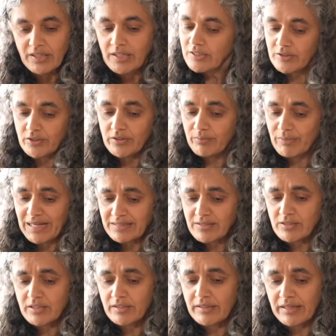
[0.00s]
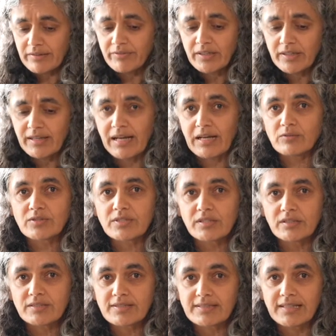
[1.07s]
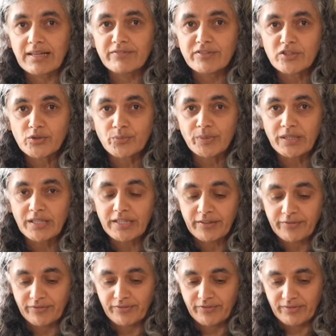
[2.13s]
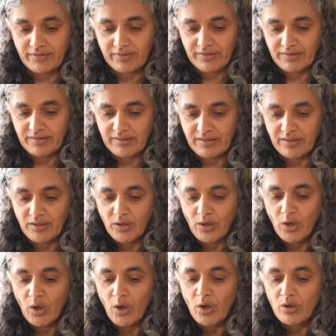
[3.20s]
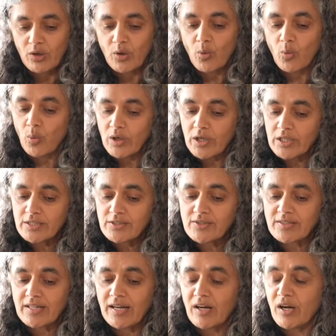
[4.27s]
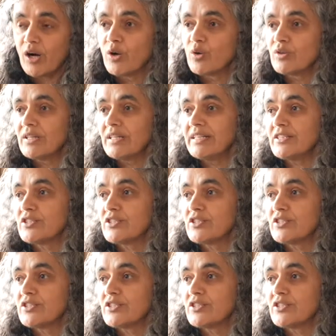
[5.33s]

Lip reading: So the master never counseled slavish belief. Words are only